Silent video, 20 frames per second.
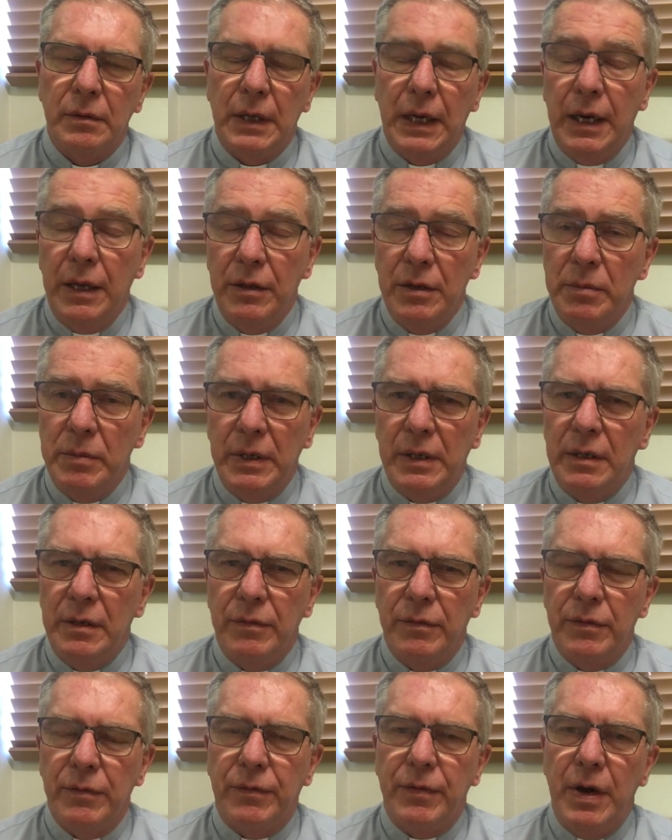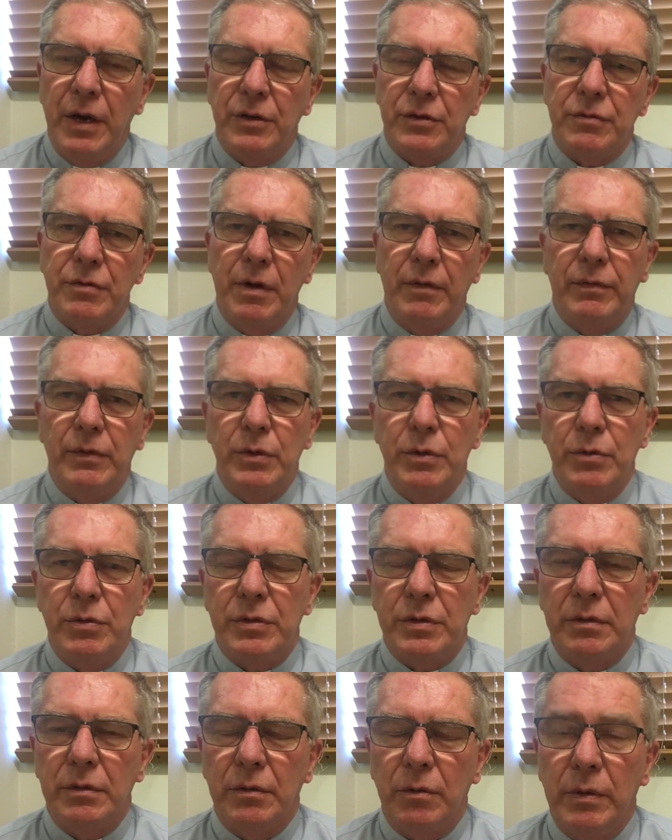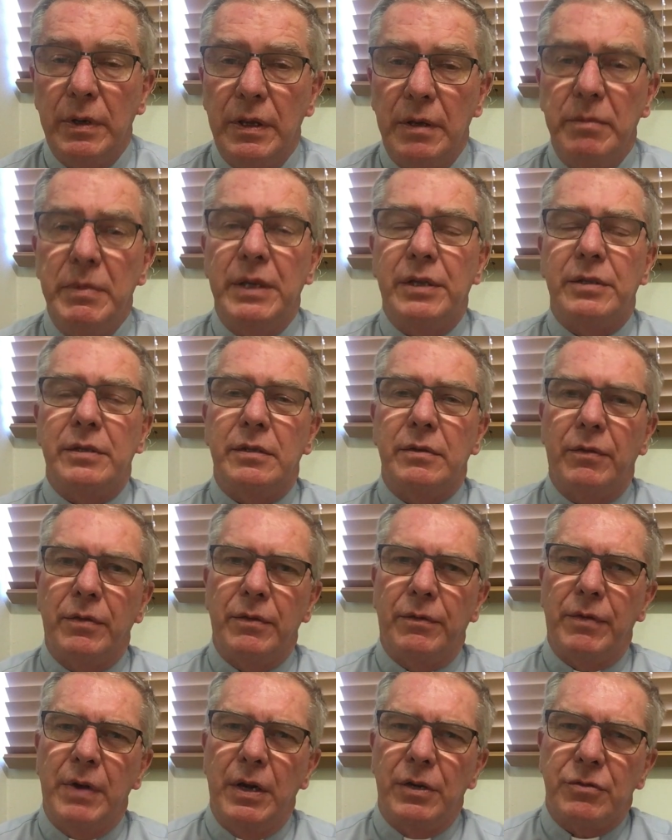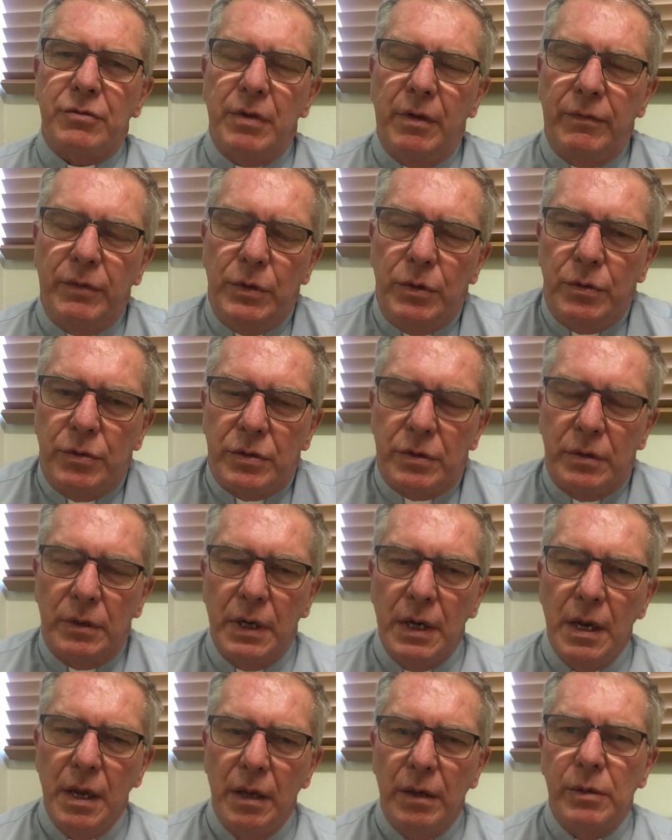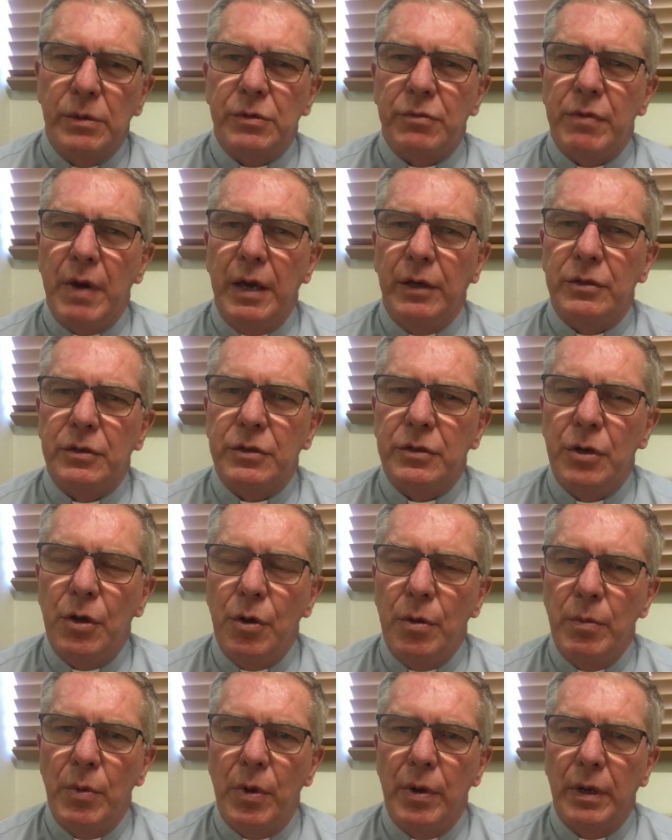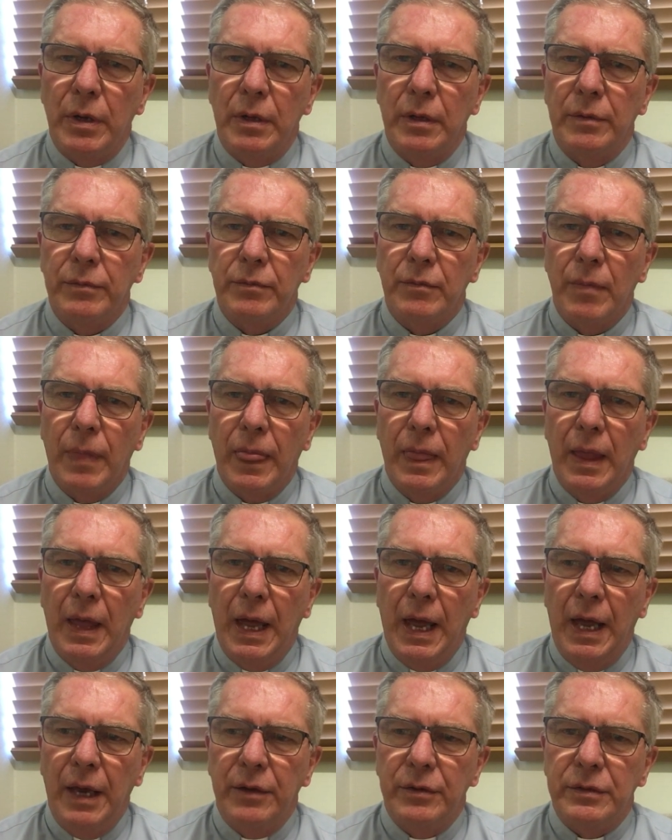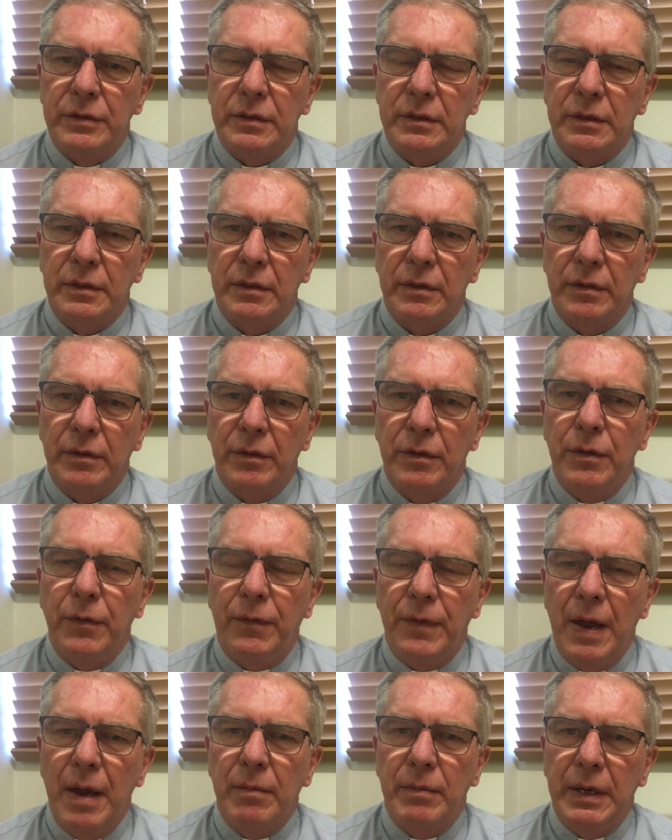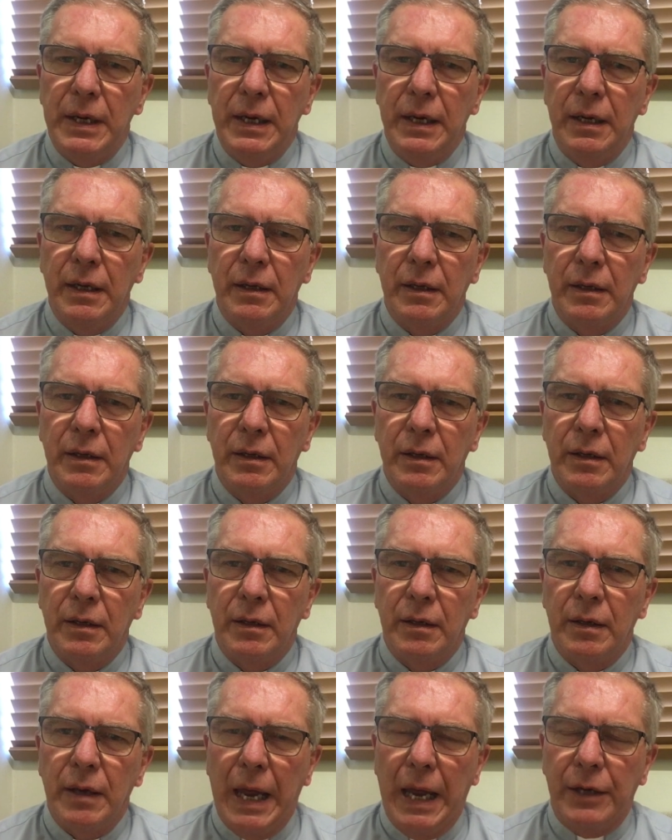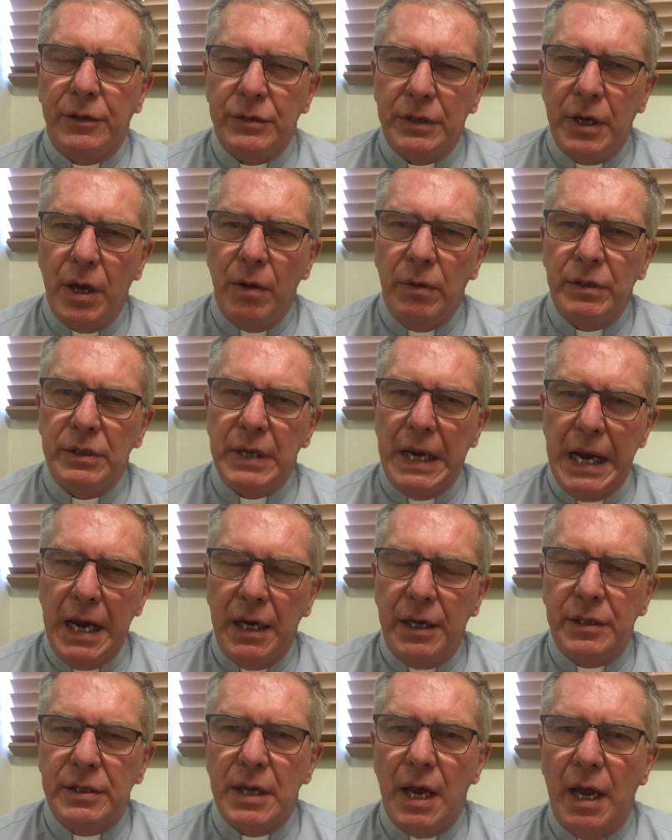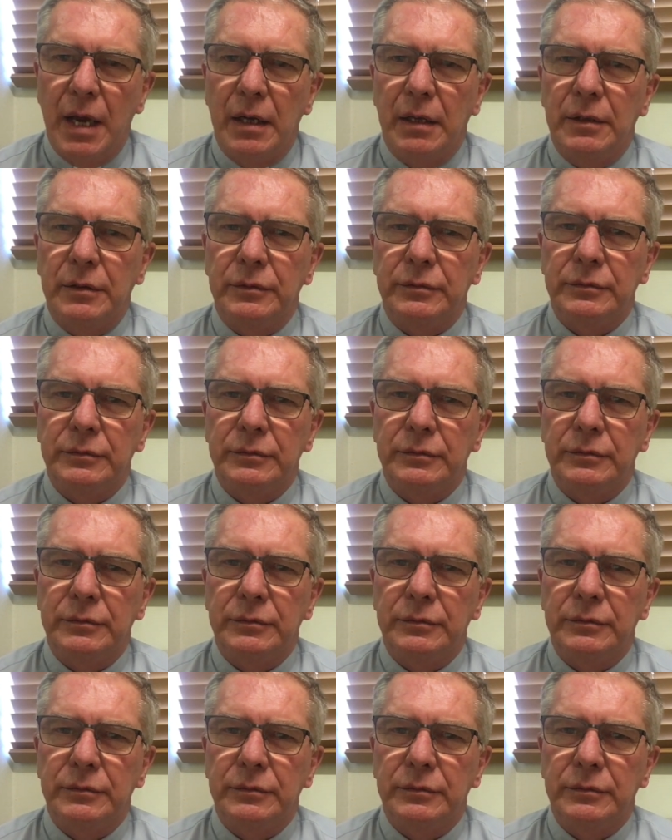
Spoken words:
In the middle of the French Revolution, or in the midst of the French Revolution, there was great turmoil, and the family had to go into exile.